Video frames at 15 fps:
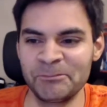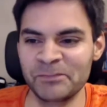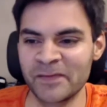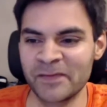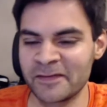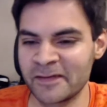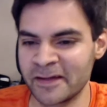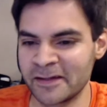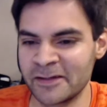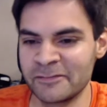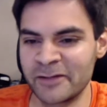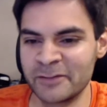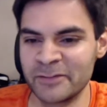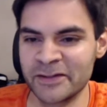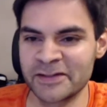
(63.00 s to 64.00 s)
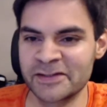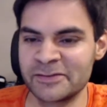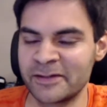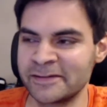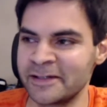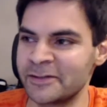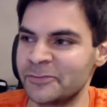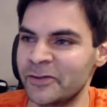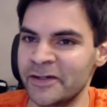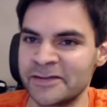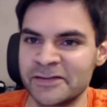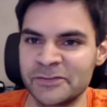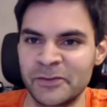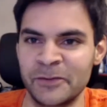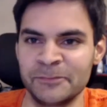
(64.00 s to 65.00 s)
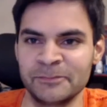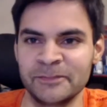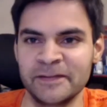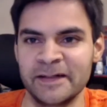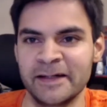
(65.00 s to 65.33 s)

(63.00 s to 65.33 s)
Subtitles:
thank you very much to Athletic Wise as well. Yeah.